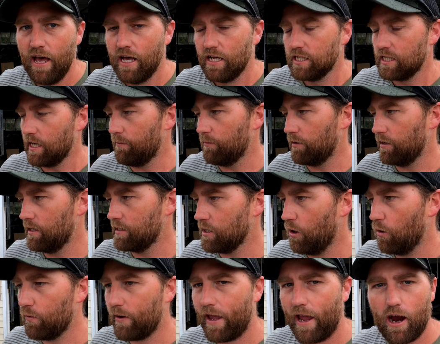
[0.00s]
Some of these
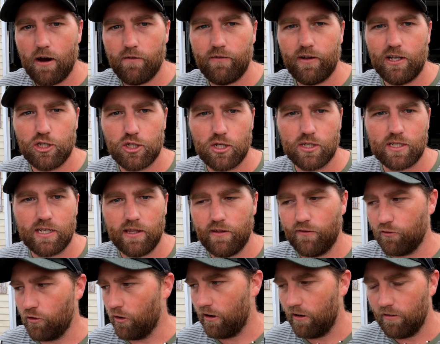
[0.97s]
old caravans, you see
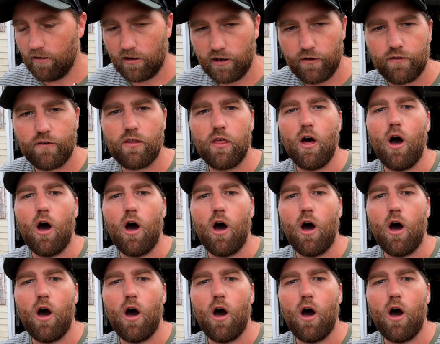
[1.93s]
they've got to lift